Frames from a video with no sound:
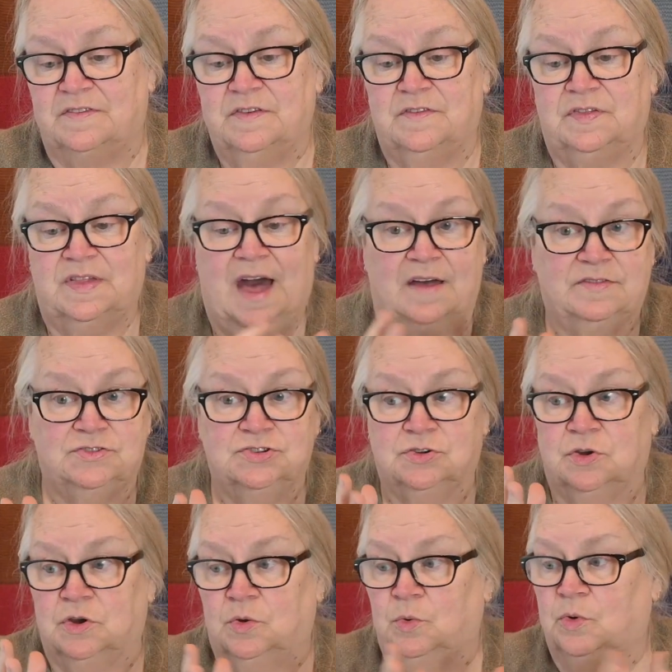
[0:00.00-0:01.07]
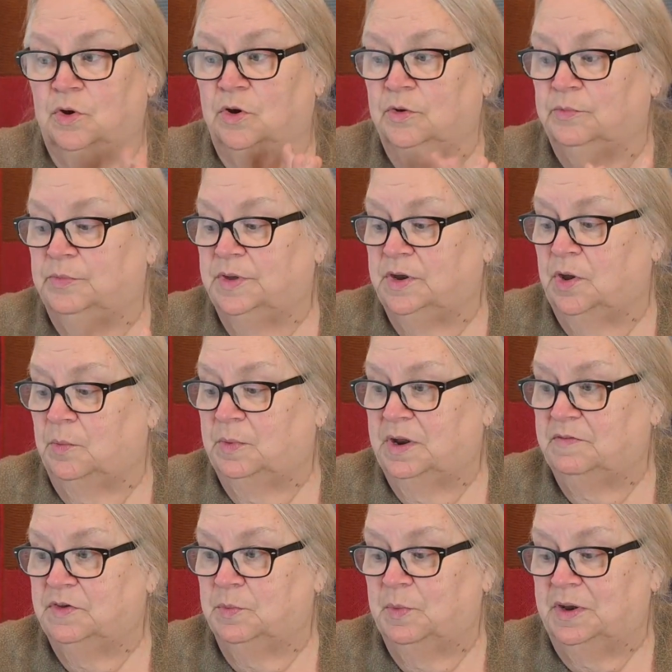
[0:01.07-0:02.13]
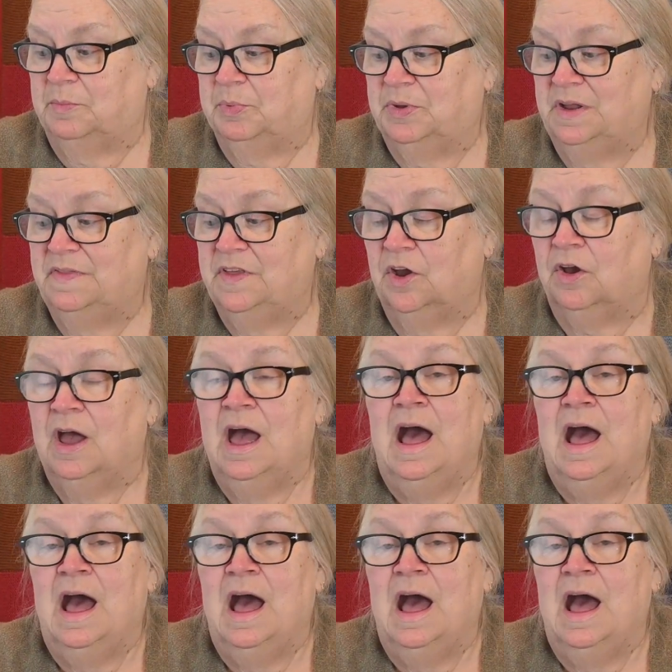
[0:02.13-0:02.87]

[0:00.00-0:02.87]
if lavender or, whatever you want to put in there.